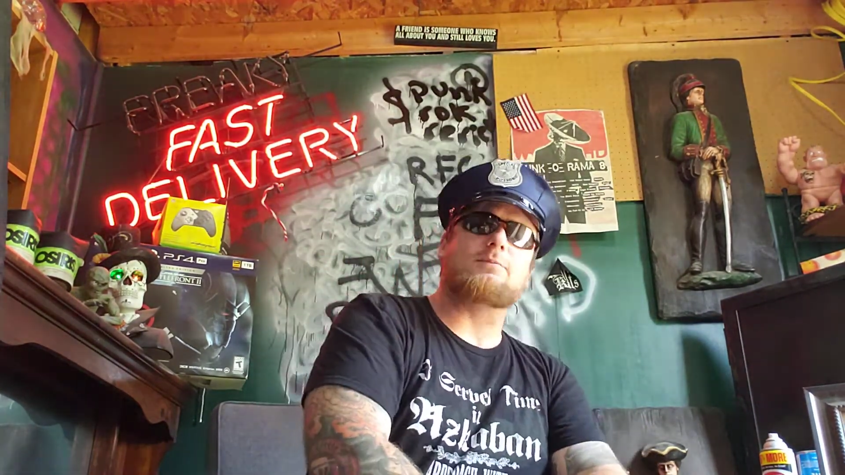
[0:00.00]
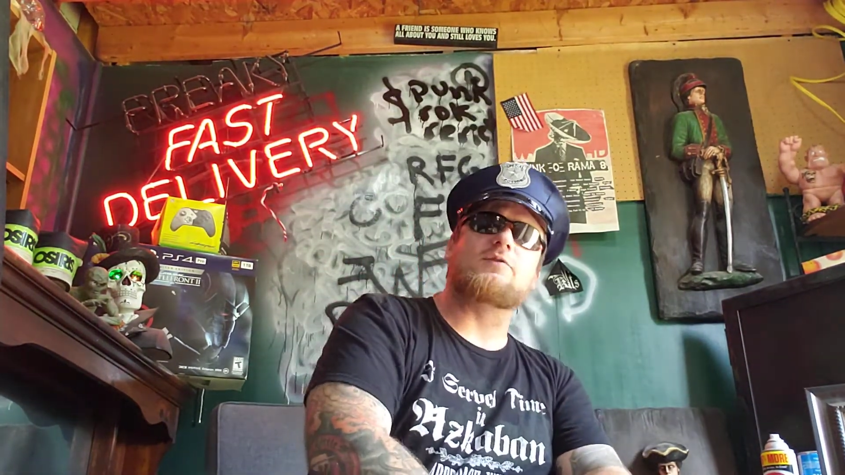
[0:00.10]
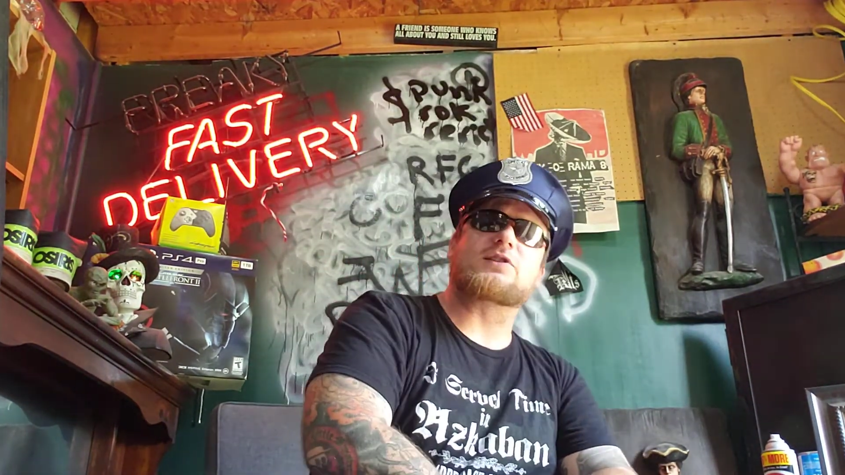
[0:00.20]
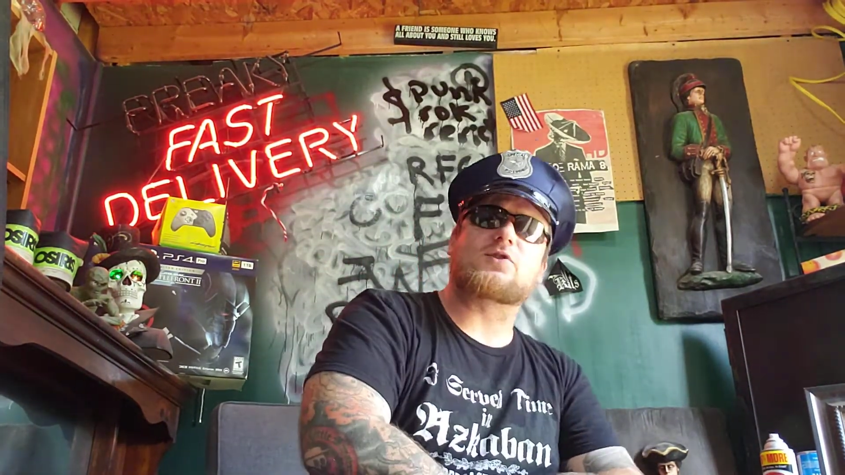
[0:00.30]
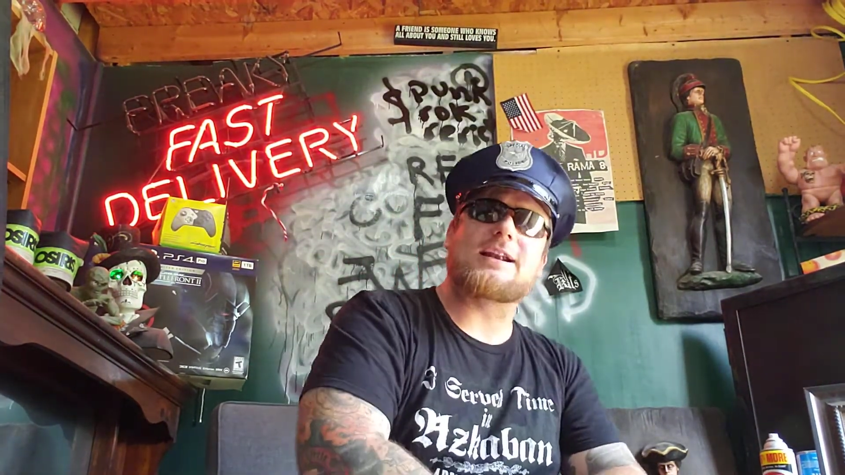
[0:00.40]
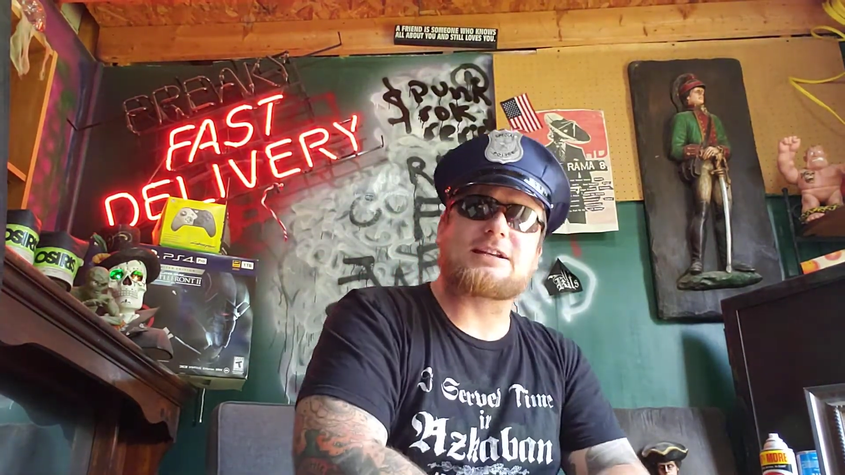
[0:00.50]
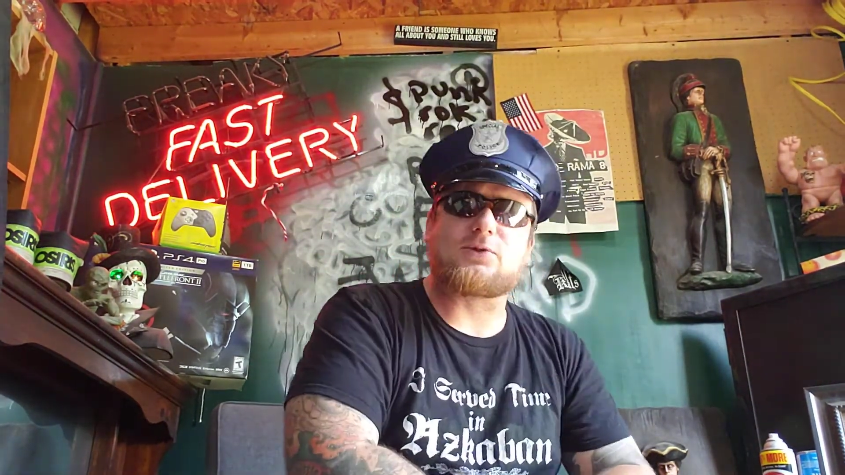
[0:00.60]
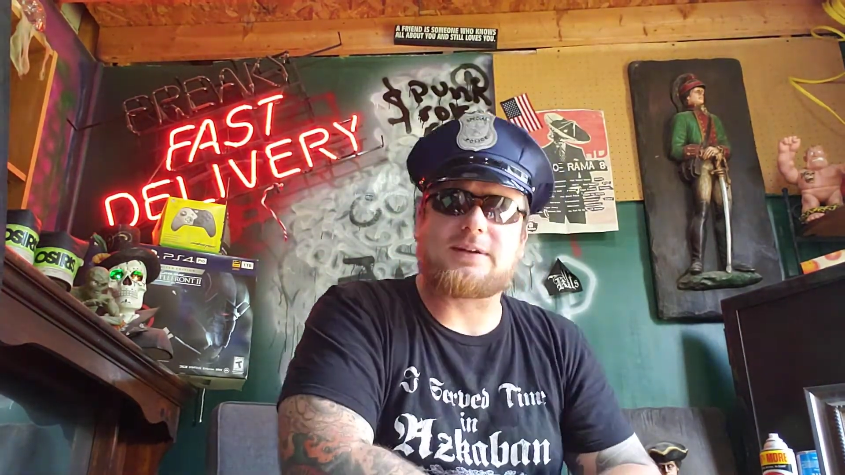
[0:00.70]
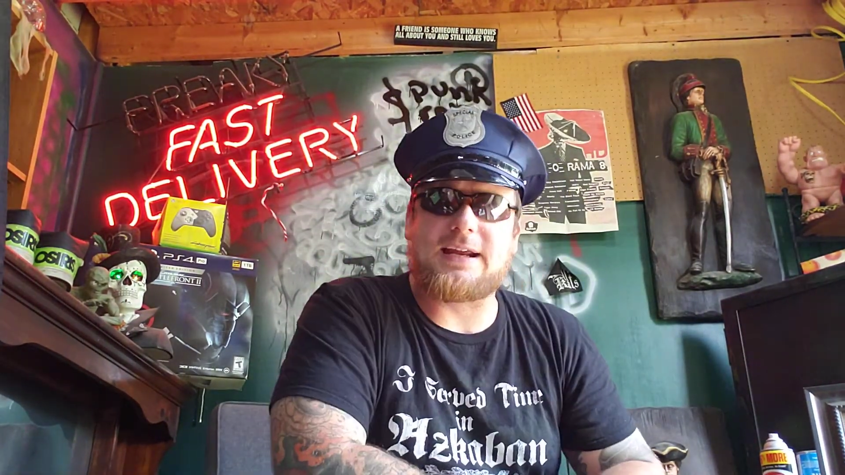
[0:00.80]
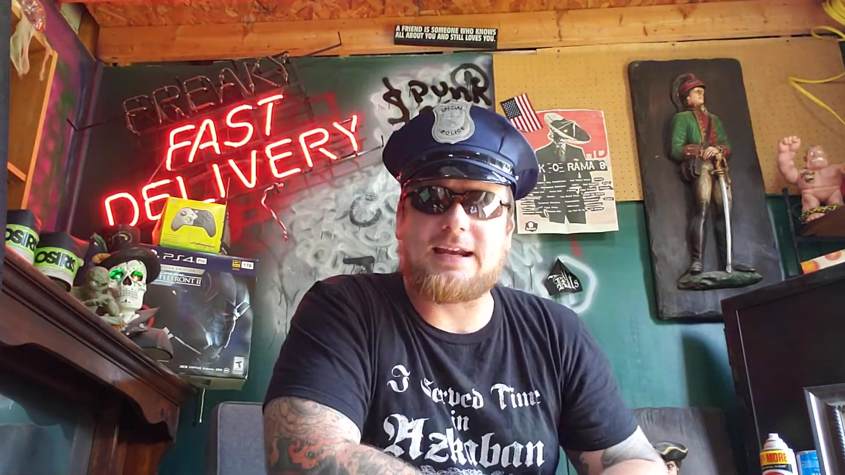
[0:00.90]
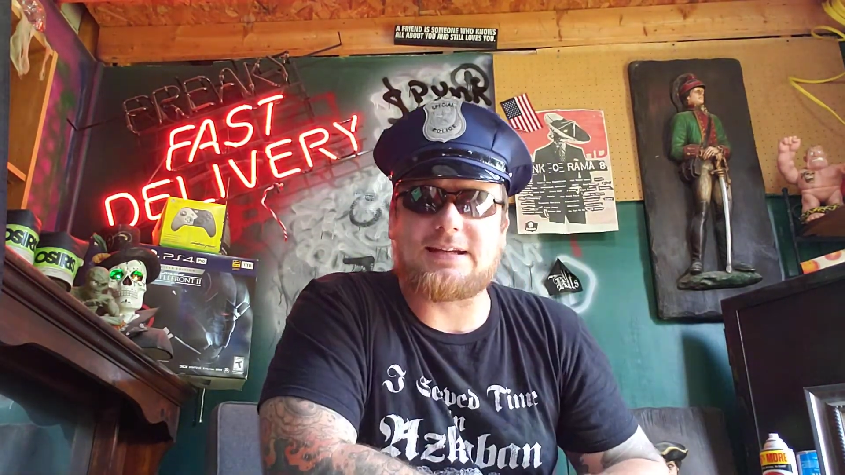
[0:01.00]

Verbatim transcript: moving straight into it today.